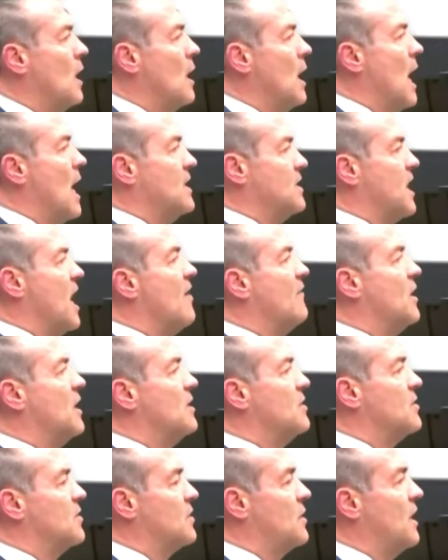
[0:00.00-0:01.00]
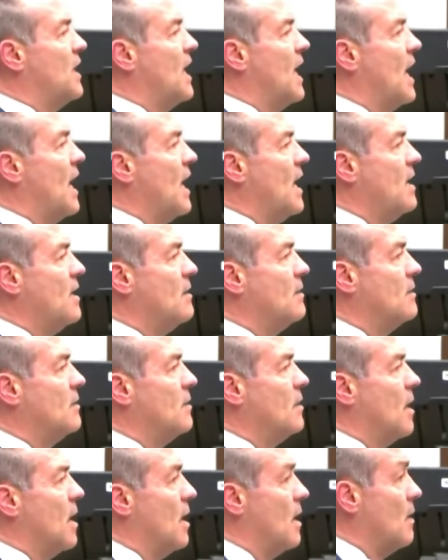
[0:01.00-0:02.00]
as evidence today,
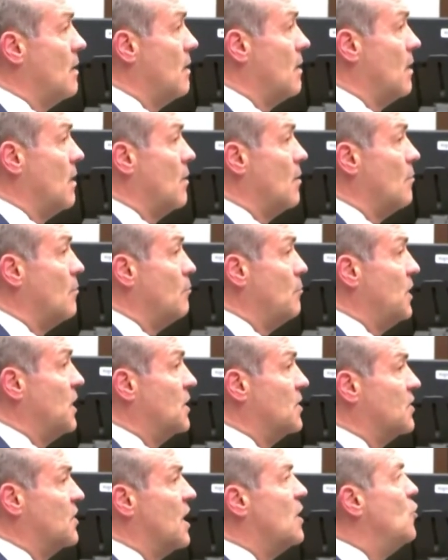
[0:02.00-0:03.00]
because then